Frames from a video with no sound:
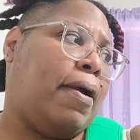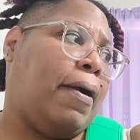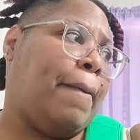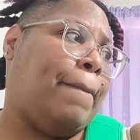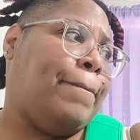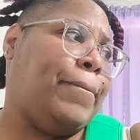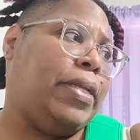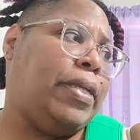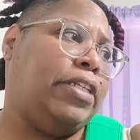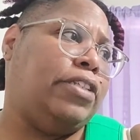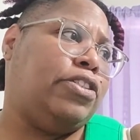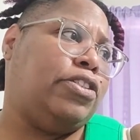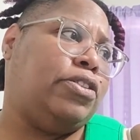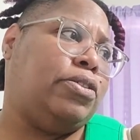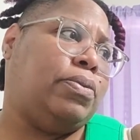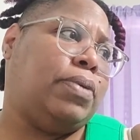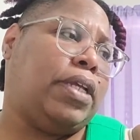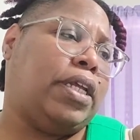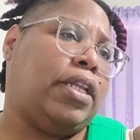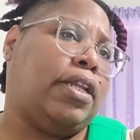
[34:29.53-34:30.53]
and meet
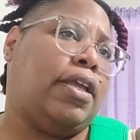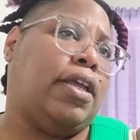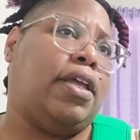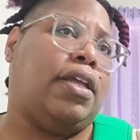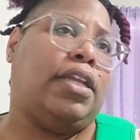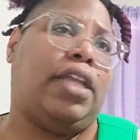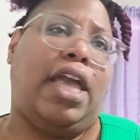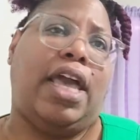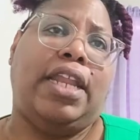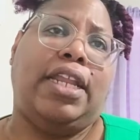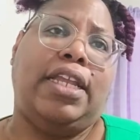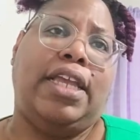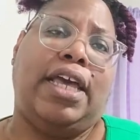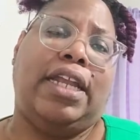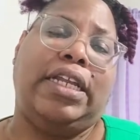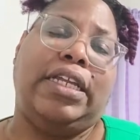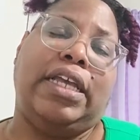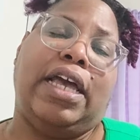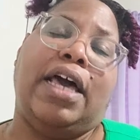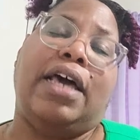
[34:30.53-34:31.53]
you and yada,
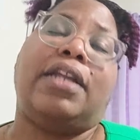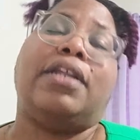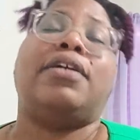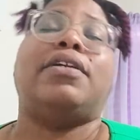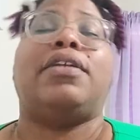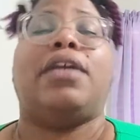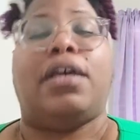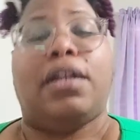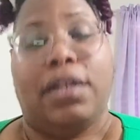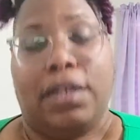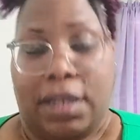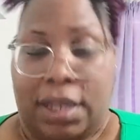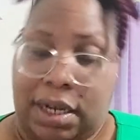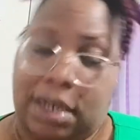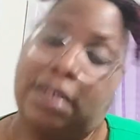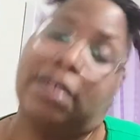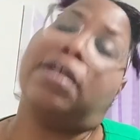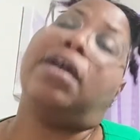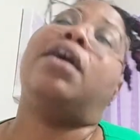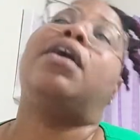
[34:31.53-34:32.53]
yada, yada, yada,
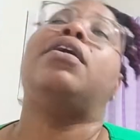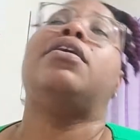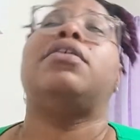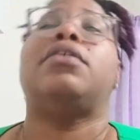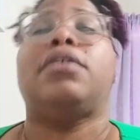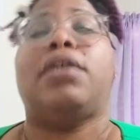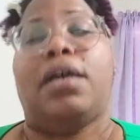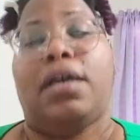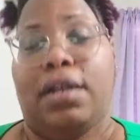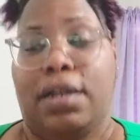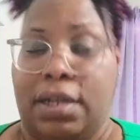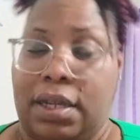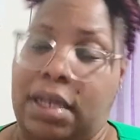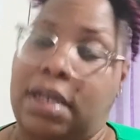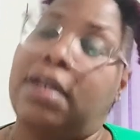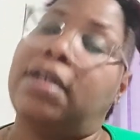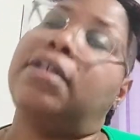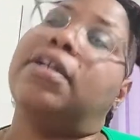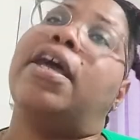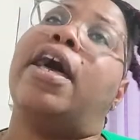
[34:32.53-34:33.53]
yada,
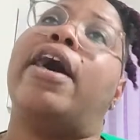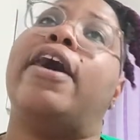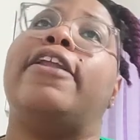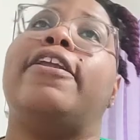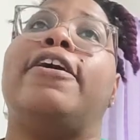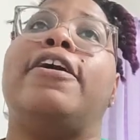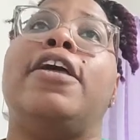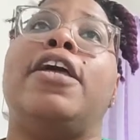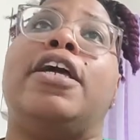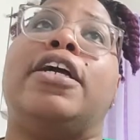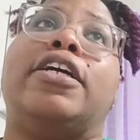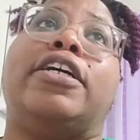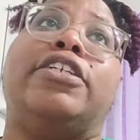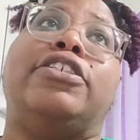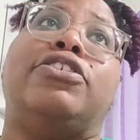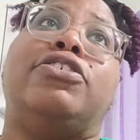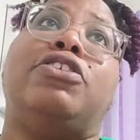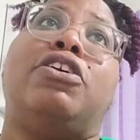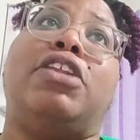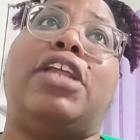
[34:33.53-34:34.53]
yada.
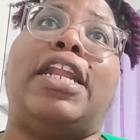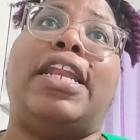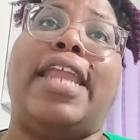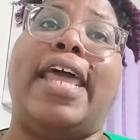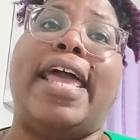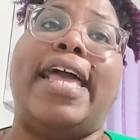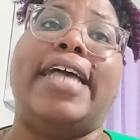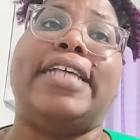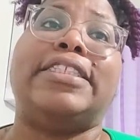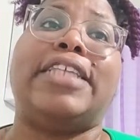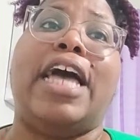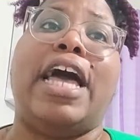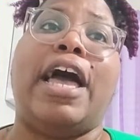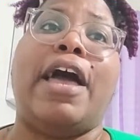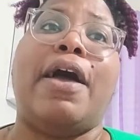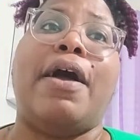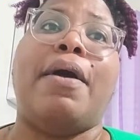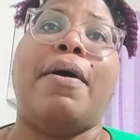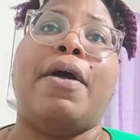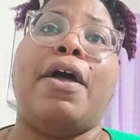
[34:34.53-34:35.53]
Because, that last
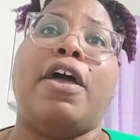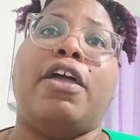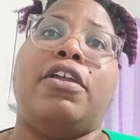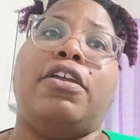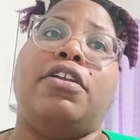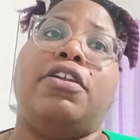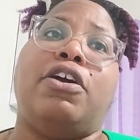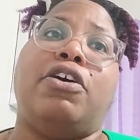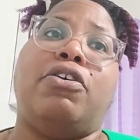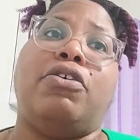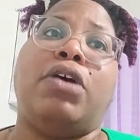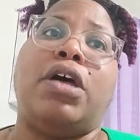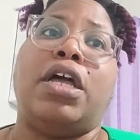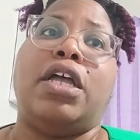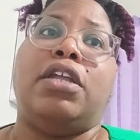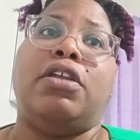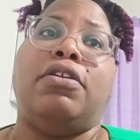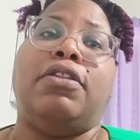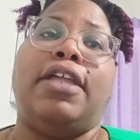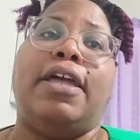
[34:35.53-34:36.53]
time, you
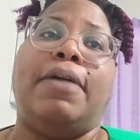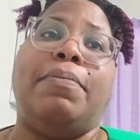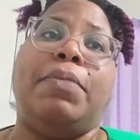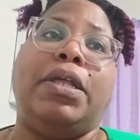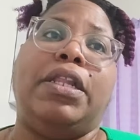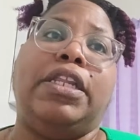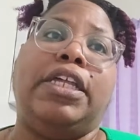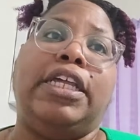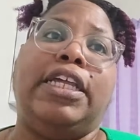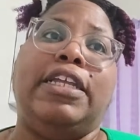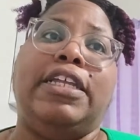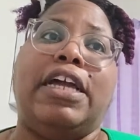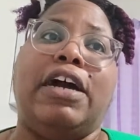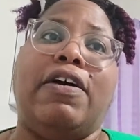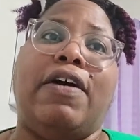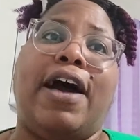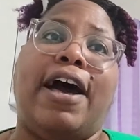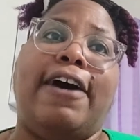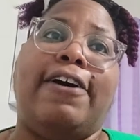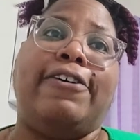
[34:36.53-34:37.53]
let me leave
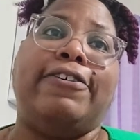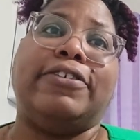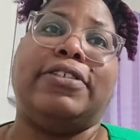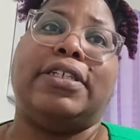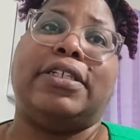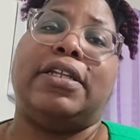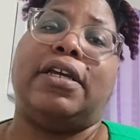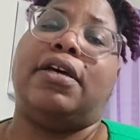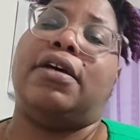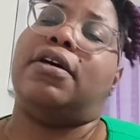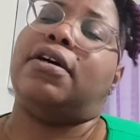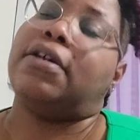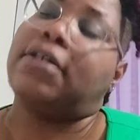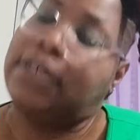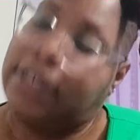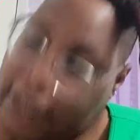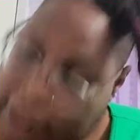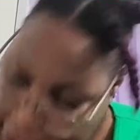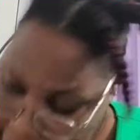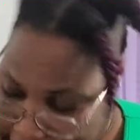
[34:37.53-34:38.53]
your house and
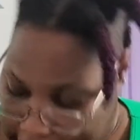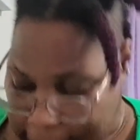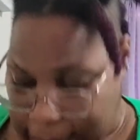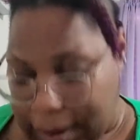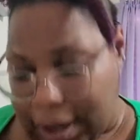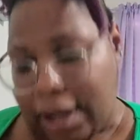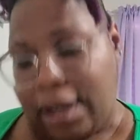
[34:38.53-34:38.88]
all this. I'm